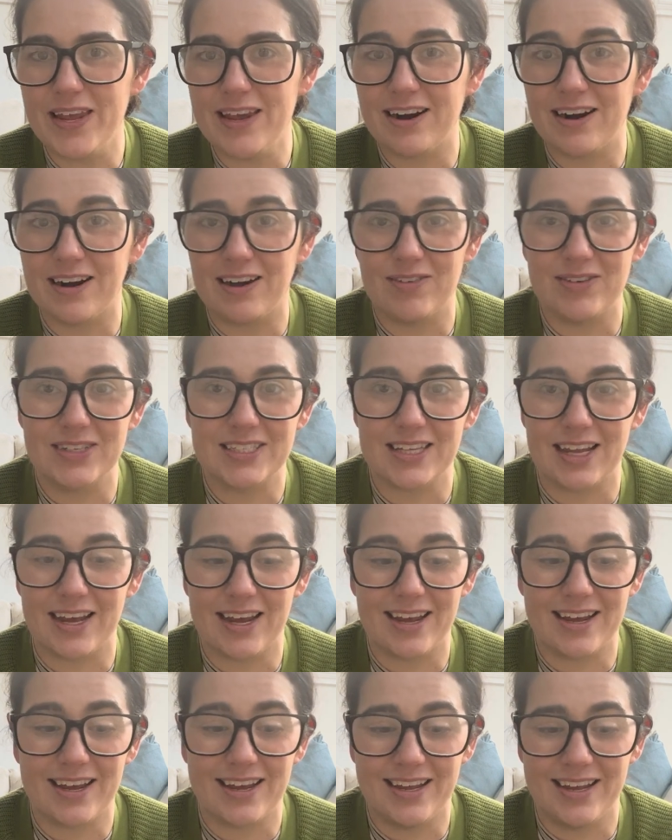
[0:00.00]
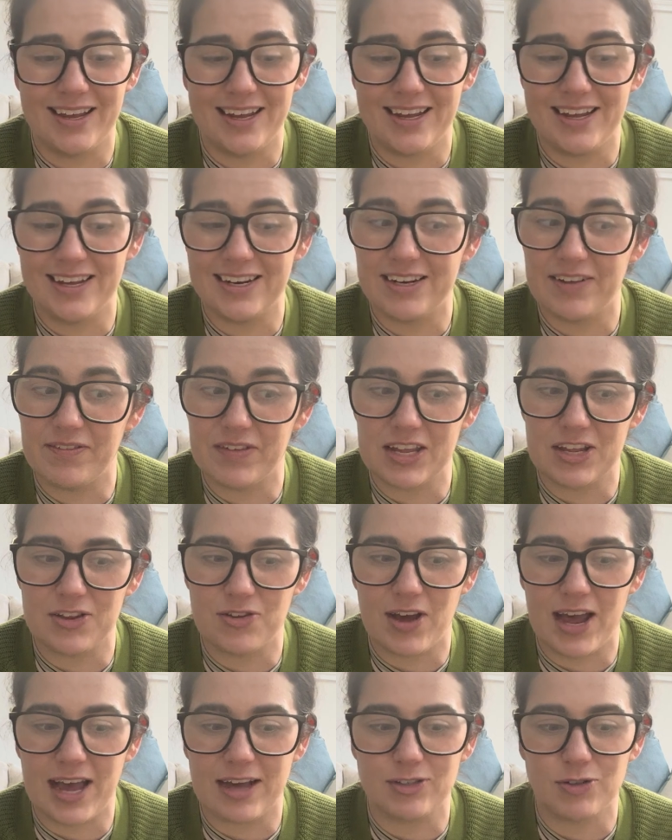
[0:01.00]
And I was like, haha, living in
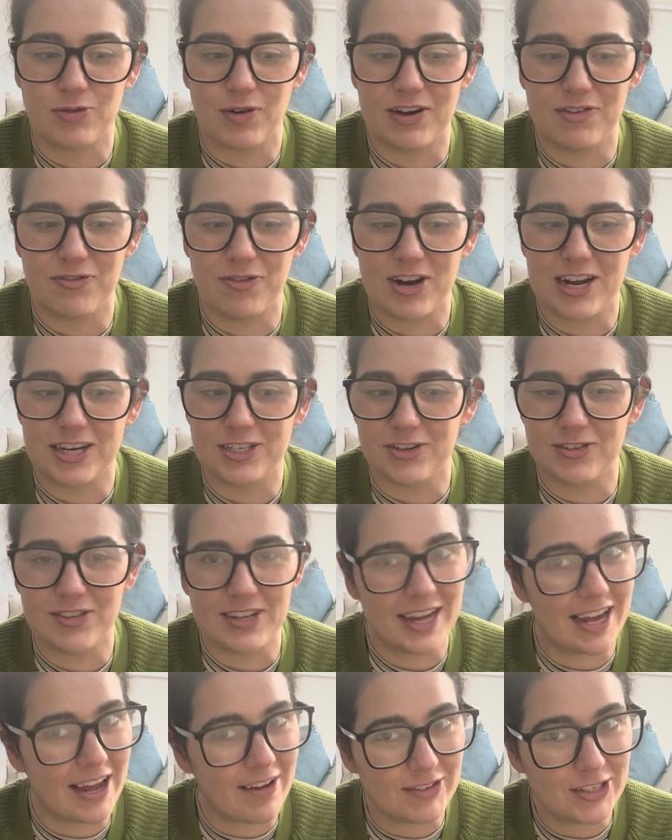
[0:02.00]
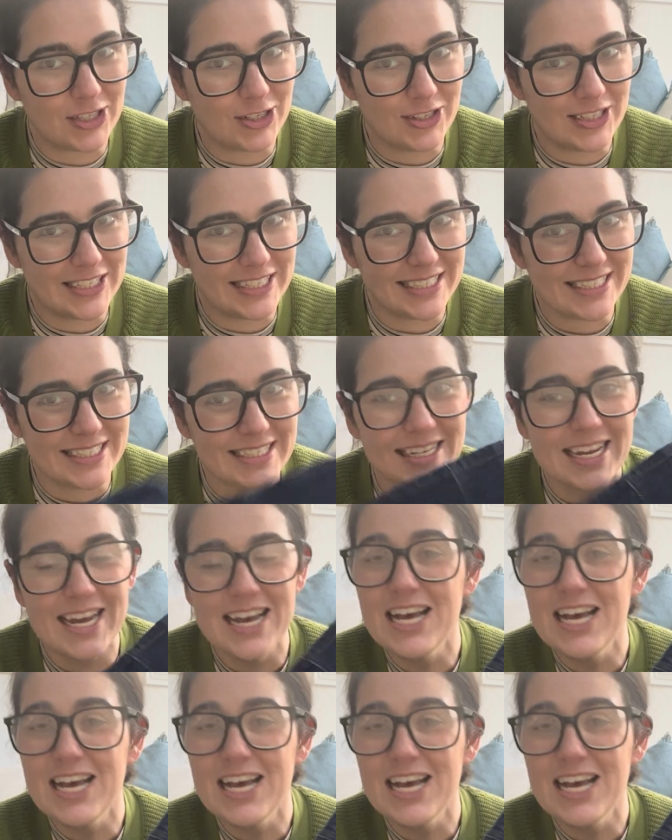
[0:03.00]
your house rent free, I don't think I have a choice.